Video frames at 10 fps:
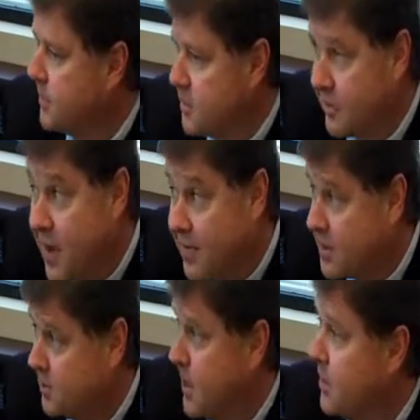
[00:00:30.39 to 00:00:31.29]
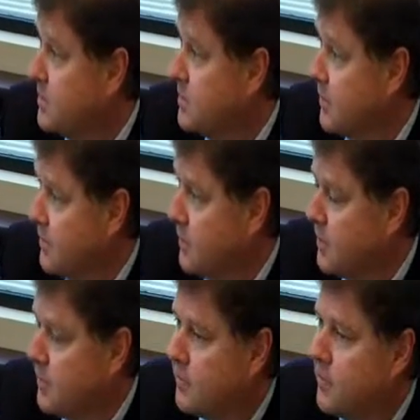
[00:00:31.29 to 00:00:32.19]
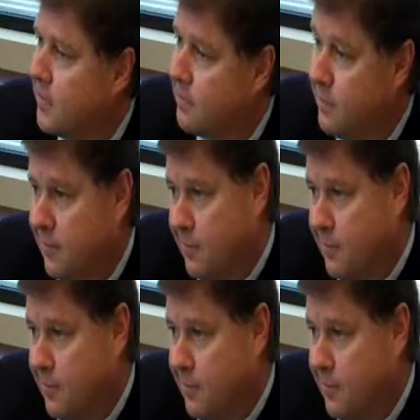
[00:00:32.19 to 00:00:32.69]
surviving spouses of